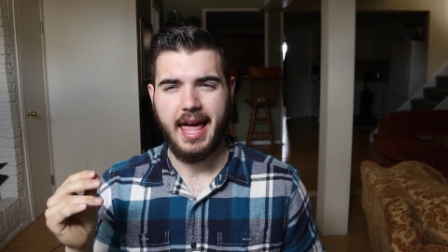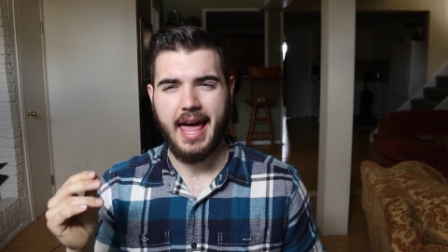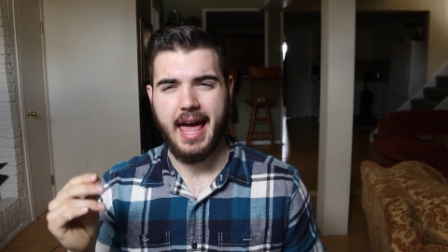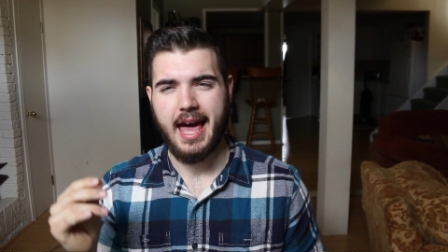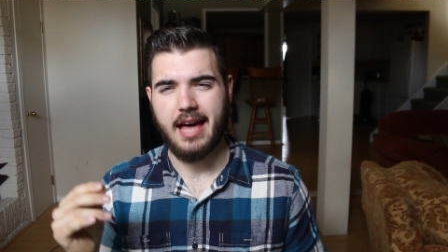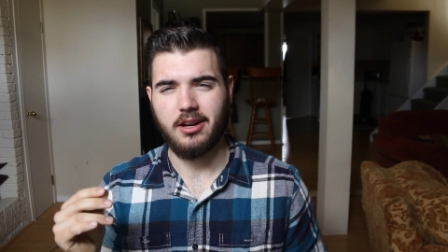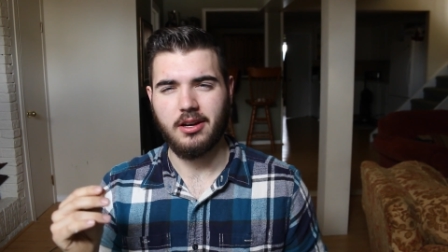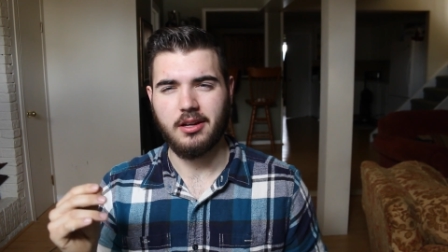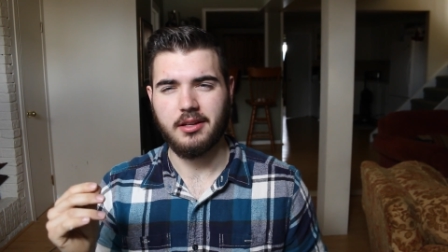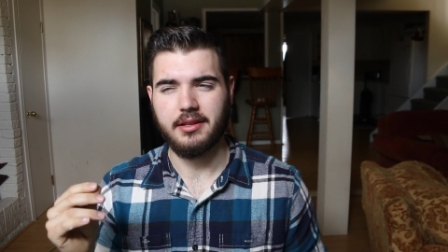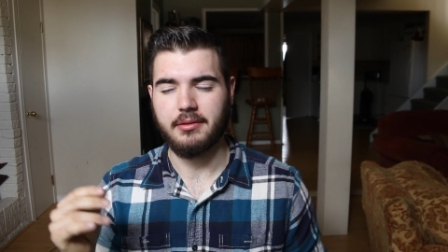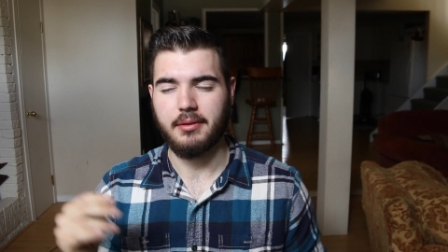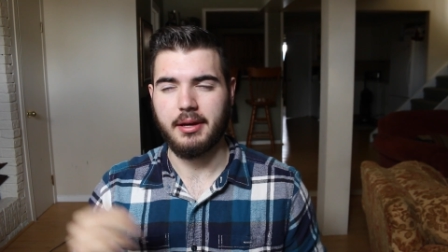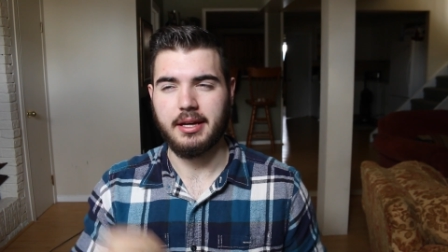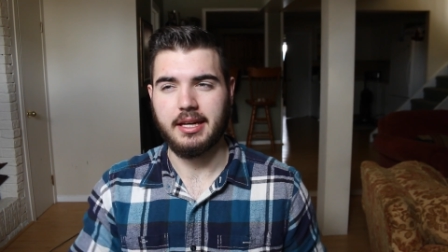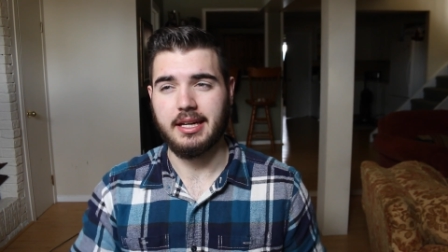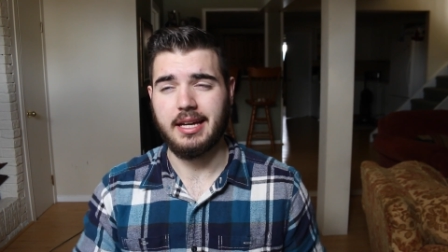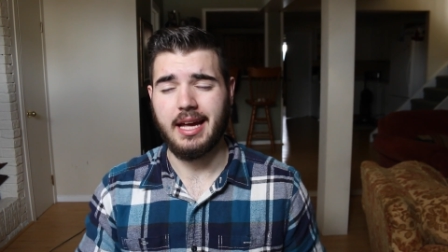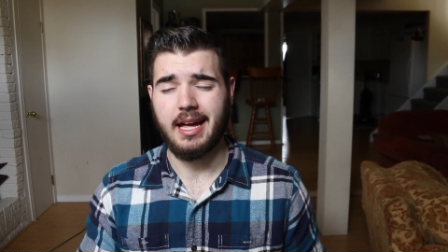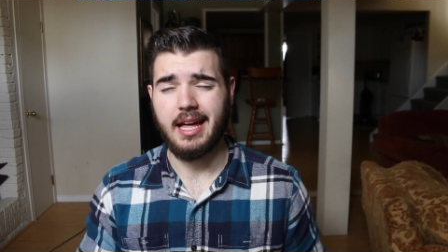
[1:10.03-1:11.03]
add-on so
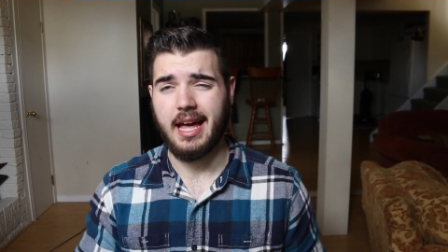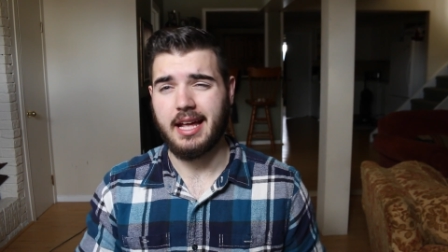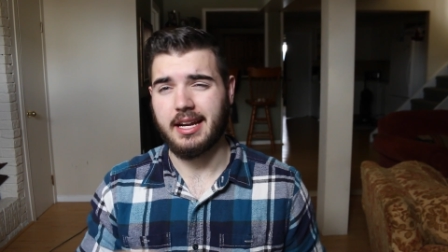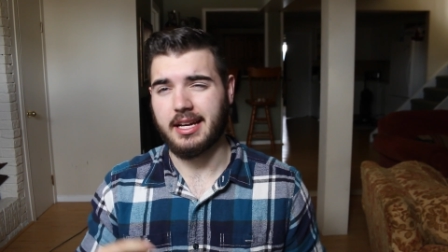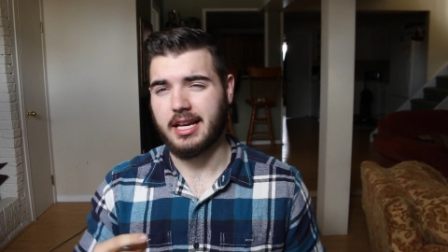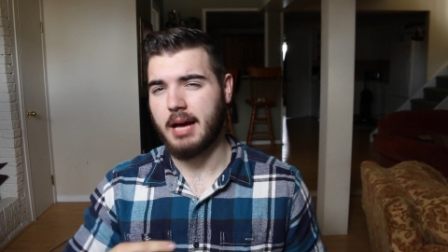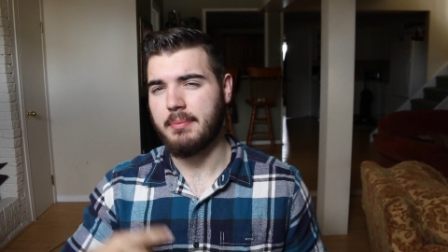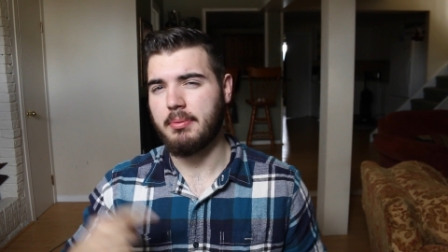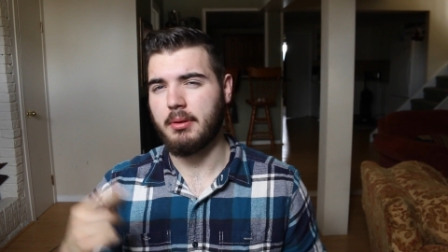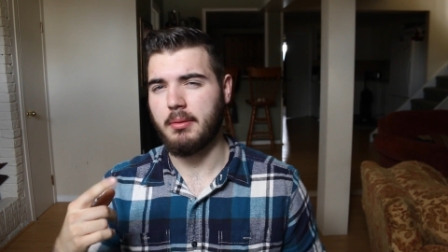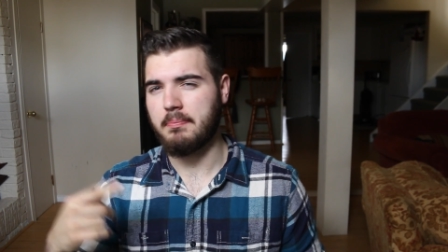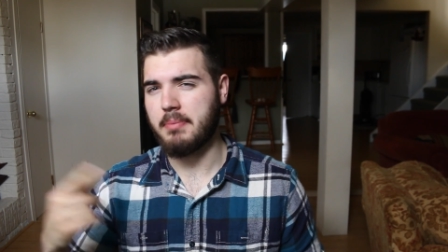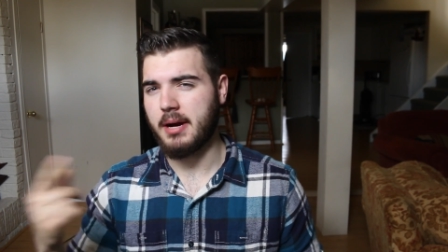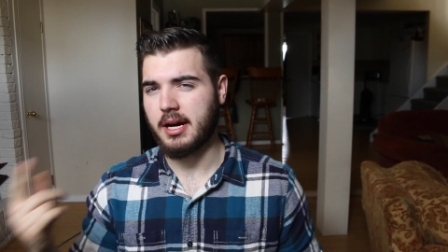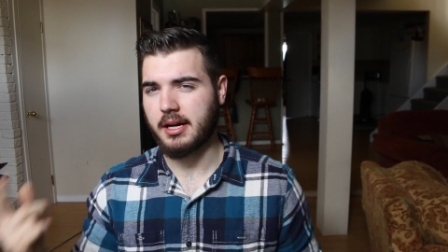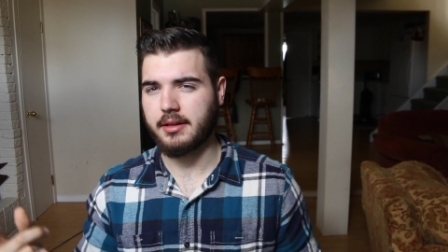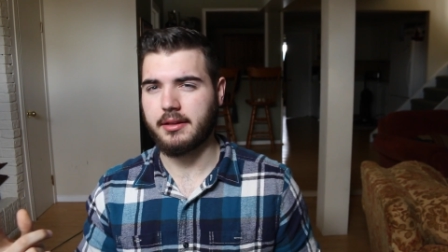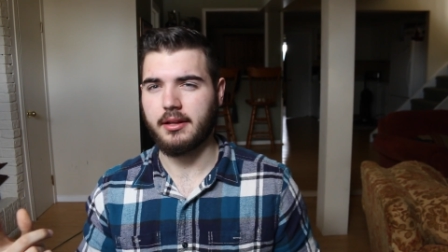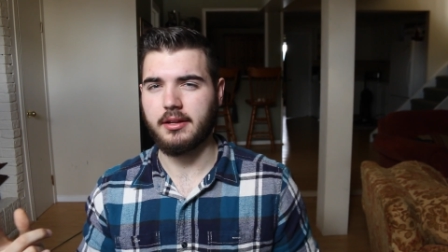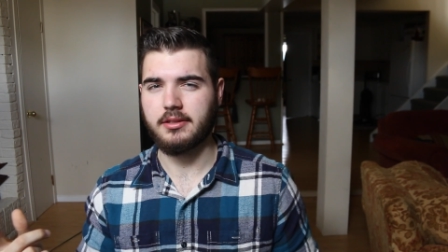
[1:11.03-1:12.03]
I could add a couple
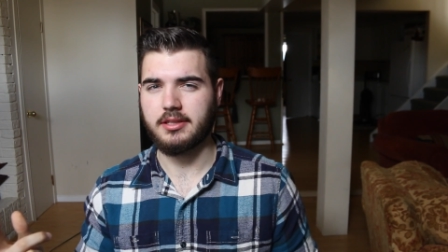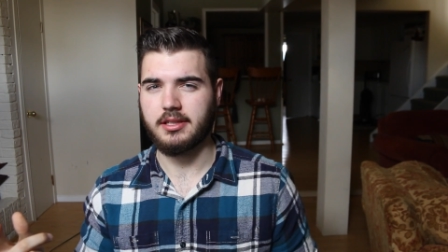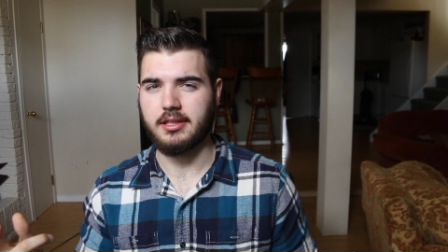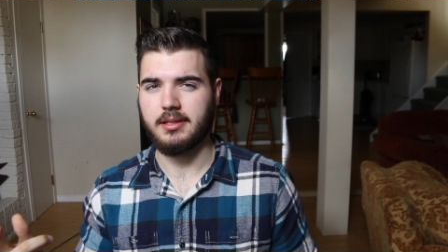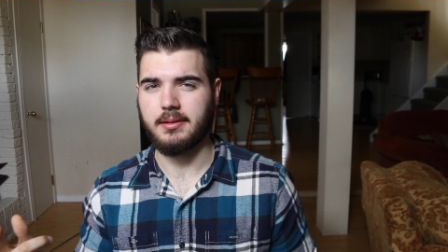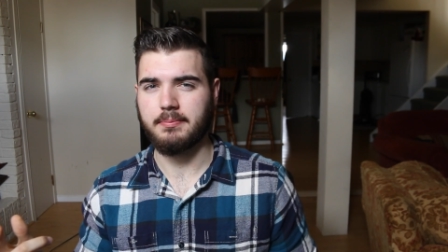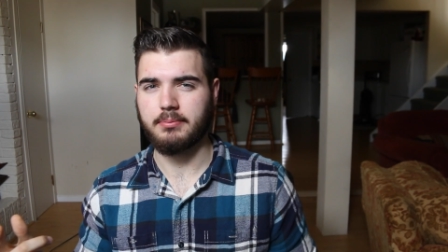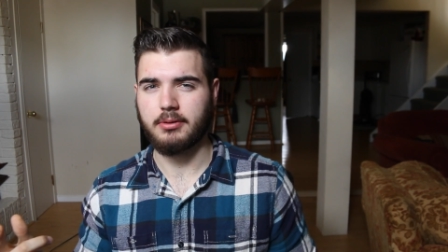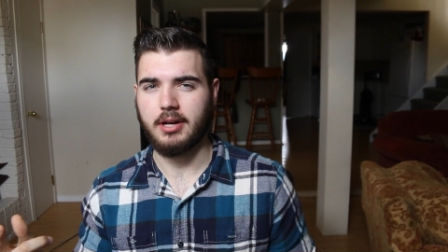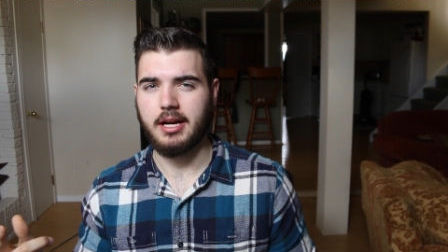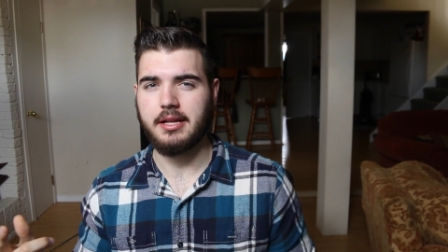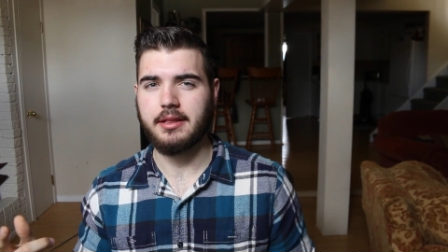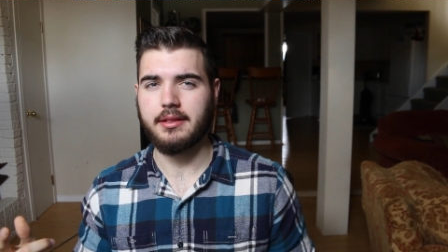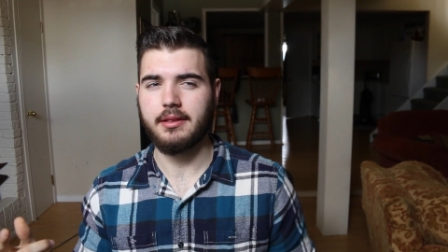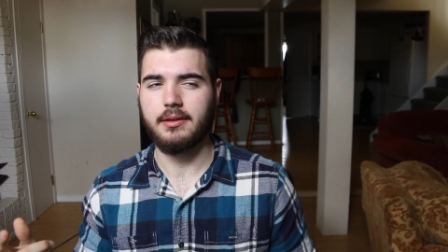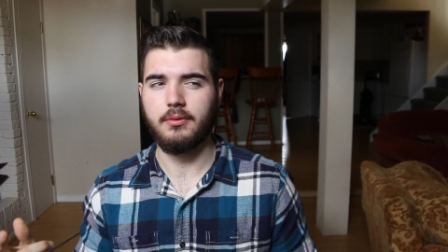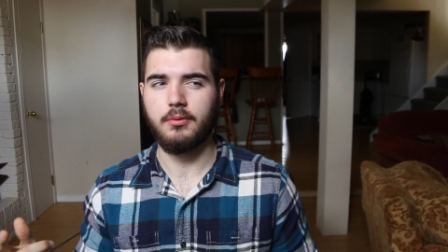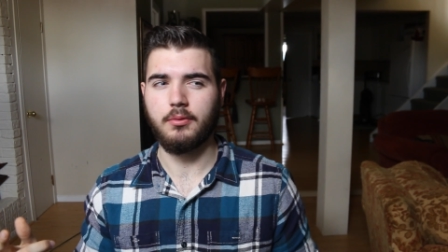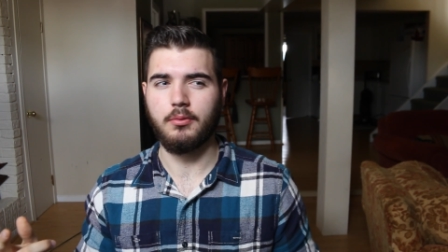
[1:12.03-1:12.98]
bucks onto the price